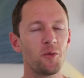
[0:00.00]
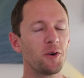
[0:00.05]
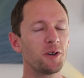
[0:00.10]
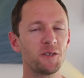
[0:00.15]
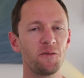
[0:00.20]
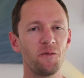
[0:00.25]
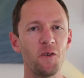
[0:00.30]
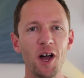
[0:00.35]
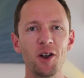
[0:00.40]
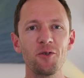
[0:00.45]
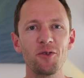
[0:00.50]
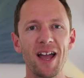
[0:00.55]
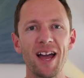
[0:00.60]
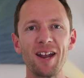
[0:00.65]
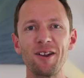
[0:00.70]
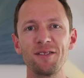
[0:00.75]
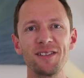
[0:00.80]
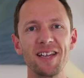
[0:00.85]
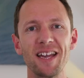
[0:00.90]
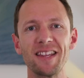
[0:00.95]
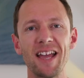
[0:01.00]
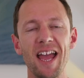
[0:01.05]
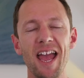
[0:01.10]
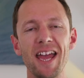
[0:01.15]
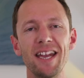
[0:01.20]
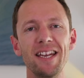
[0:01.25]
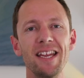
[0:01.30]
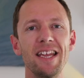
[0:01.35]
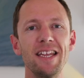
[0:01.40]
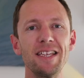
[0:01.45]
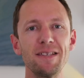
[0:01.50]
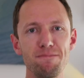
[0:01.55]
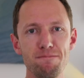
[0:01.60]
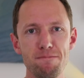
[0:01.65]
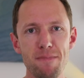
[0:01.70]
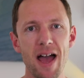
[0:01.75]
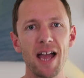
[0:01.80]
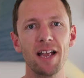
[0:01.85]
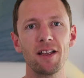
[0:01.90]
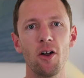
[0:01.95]
Whereas Final Cut, on the other hand, is
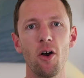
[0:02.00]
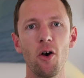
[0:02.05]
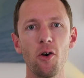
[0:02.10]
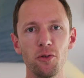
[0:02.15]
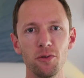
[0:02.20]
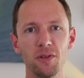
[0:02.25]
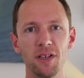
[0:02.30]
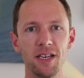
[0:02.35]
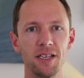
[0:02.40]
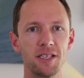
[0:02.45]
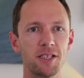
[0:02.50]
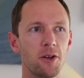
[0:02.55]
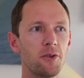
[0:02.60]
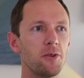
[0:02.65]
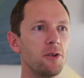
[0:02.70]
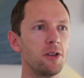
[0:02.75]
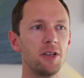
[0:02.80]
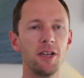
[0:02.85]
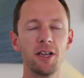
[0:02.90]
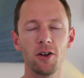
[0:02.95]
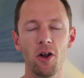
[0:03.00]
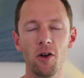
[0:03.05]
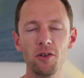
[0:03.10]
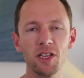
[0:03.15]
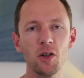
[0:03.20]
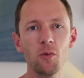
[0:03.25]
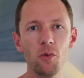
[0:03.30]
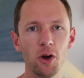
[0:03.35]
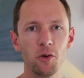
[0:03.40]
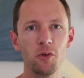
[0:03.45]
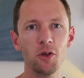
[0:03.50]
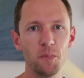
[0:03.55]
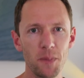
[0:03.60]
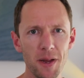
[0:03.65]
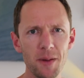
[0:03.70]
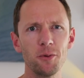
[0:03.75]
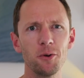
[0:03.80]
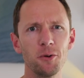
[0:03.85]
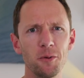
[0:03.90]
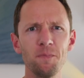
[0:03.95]
Mac only. So you can only work with
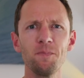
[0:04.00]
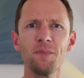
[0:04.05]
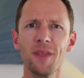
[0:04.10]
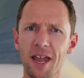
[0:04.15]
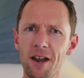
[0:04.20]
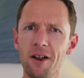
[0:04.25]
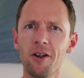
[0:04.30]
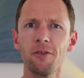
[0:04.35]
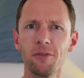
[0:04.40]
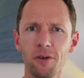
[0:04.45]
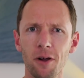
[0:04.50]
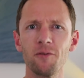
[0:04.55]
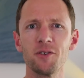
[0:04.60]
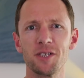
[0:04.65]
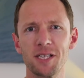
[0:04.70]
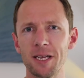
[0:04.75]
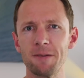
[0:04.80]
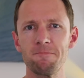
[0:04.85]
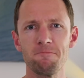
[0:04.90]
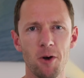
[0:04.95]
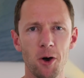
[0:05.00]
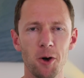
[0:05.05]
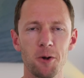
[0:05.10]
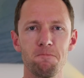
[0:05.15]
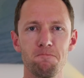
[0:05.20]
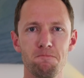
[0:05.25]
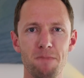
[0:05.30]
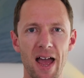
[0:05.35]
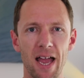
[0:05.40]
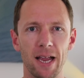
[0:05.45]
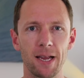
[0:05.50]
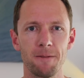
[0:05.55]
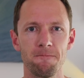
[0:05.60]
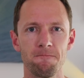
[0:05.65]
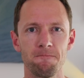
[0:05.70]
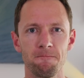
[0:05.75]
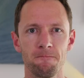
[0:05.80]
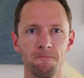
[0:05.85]
people that are obviously on Mac.